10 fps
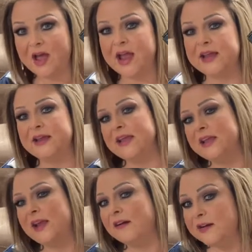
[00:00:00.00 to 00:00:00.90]
I can
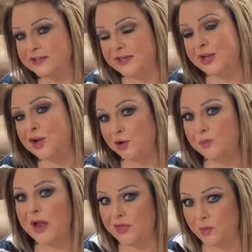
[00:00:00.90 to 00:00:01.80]
guarantee you
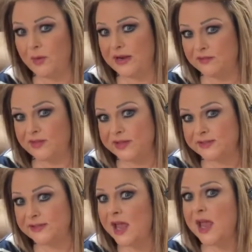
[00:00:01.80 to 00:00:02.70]
by the weight of
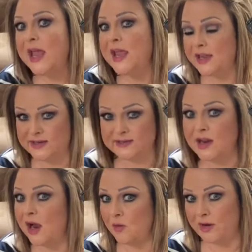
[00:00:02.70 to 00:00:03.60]
this, it is
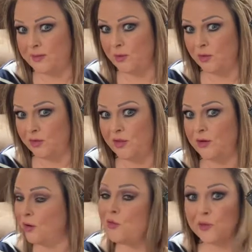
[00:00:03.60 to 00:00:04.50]
not going to be worth
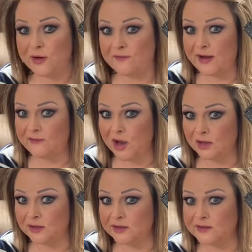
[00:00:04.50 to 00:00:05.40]
no
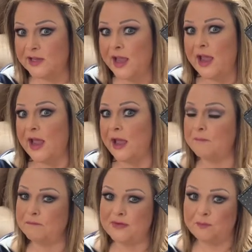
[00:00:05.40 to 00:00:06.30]
$35.
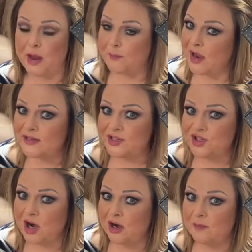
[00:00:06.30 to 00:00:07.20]
My
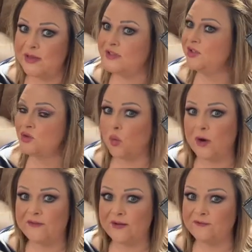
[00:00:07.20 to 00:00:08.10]
BoxyCharm is
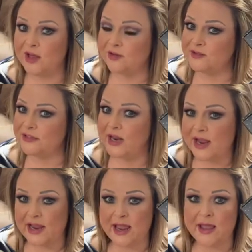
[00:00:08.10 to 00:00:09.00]
$25 and
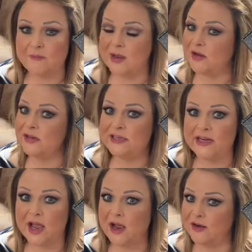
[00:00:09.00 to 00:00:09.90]
I am guaranteed
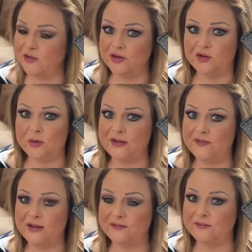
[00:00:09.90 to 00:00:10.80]

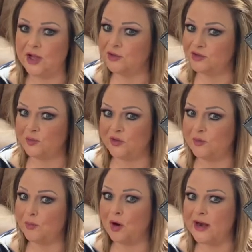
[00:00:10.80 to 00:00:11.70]
$125 worth
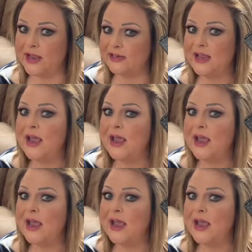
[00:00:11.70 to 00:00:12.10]
of product.